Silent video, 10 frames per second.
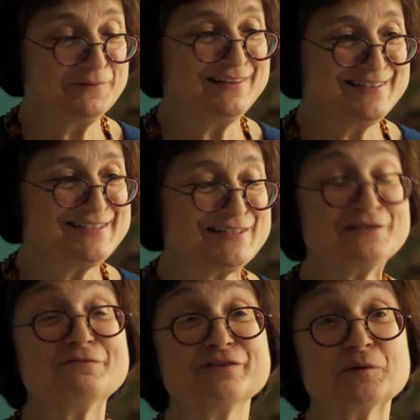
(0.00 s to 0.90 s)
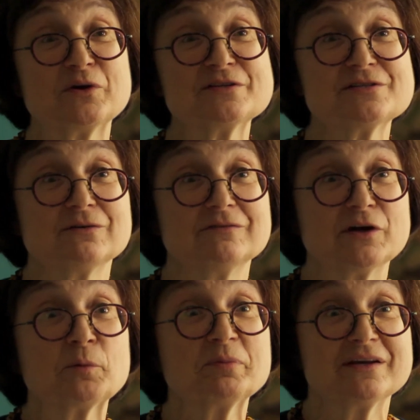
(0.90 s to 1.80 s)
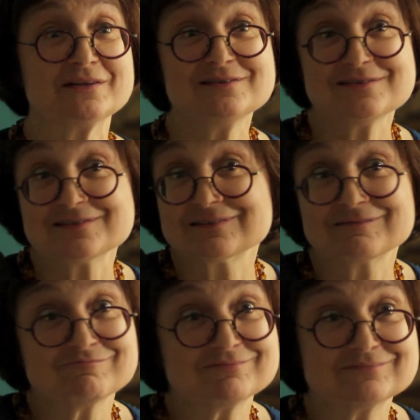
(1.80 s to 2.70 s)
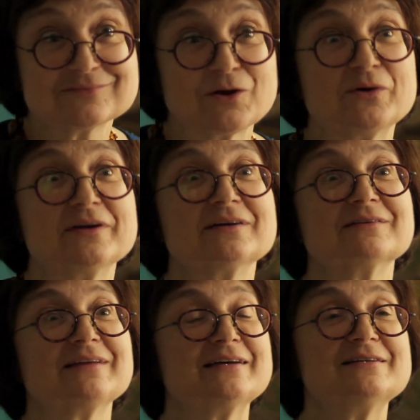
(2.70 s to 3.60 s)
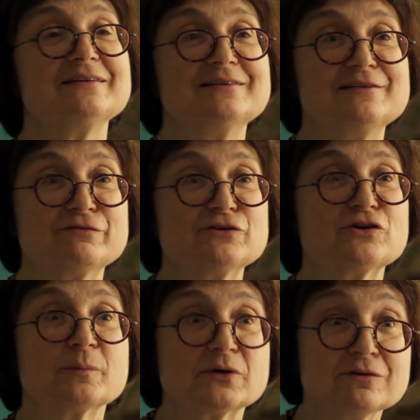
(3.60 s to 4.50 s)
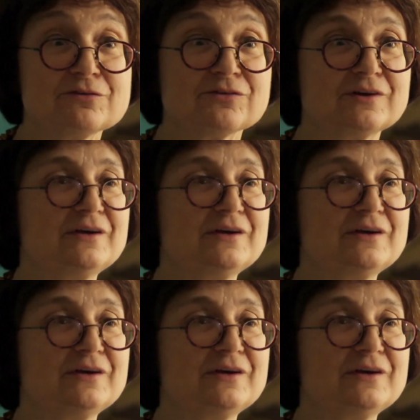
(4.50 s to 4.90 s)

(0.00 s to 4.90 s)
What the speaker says: this is in the film also, of airplanes going and landing in different terminals,